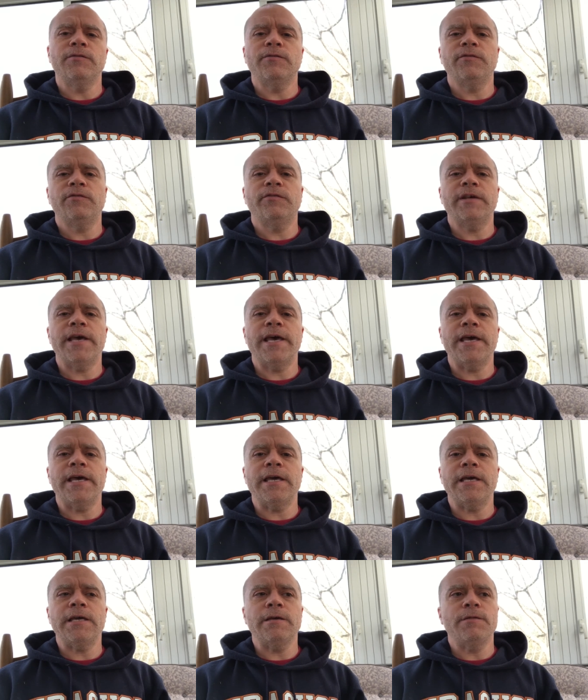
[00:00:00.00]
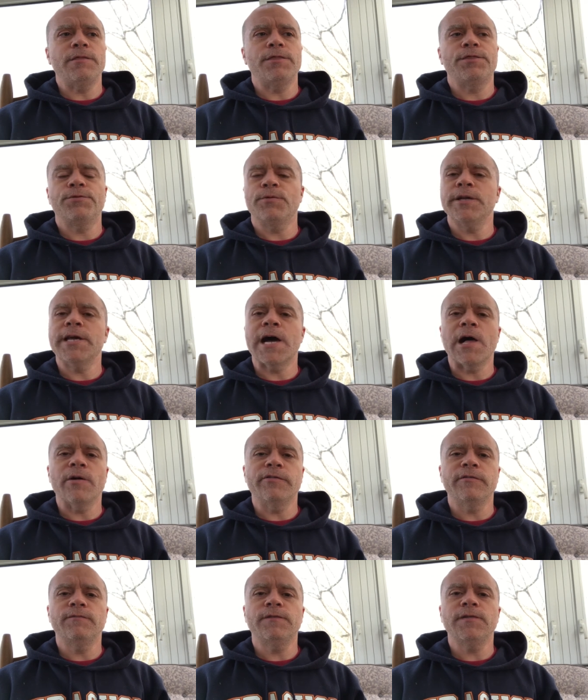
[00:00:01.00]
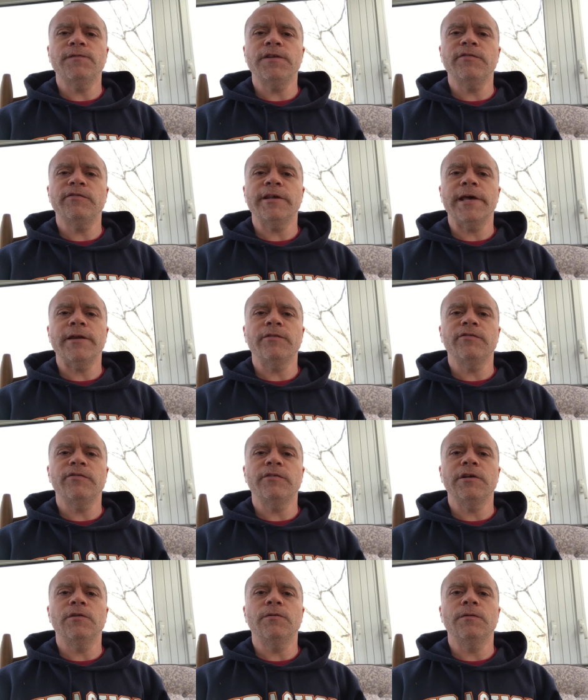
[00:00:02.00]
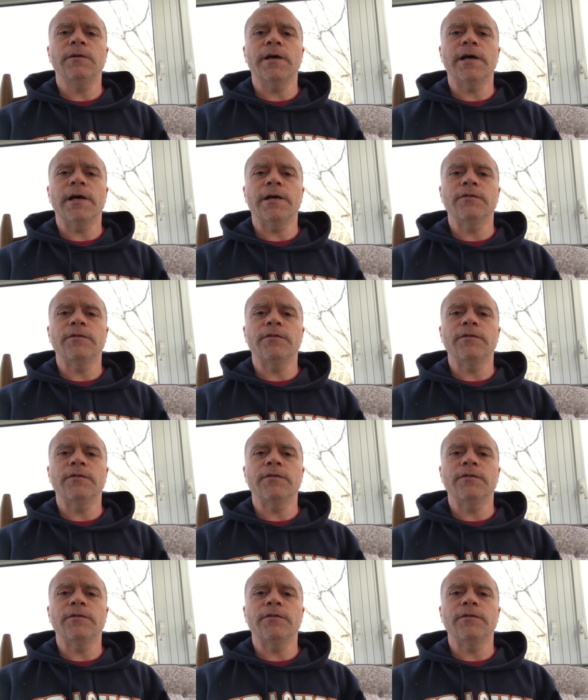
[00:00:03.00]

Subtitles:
say, $3.50 in